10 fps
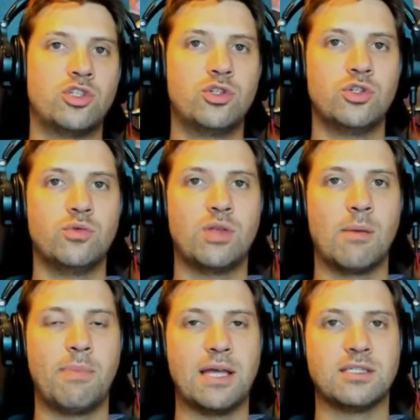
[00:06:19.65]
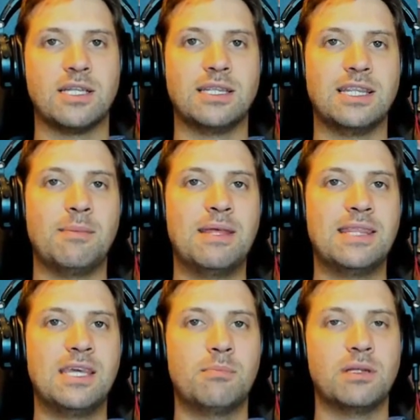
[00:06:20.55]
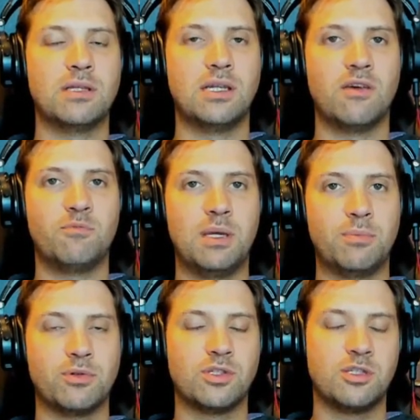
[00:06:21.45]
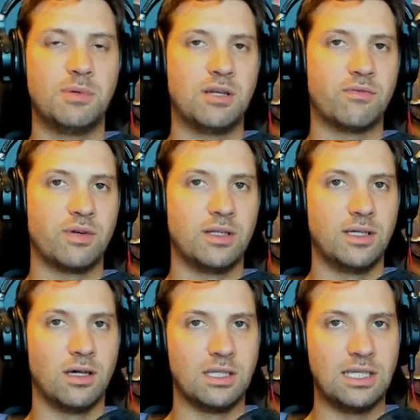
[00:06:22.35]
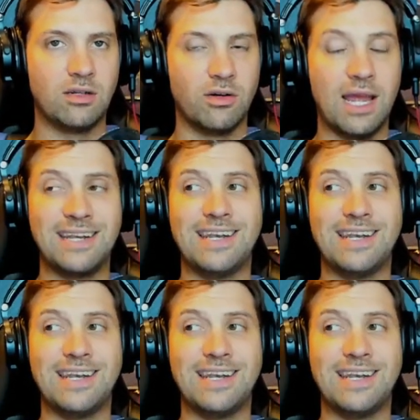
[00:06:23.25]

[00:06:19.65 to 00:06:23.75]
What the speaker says: to do their best to limit the ability of people to speak freely on the internet.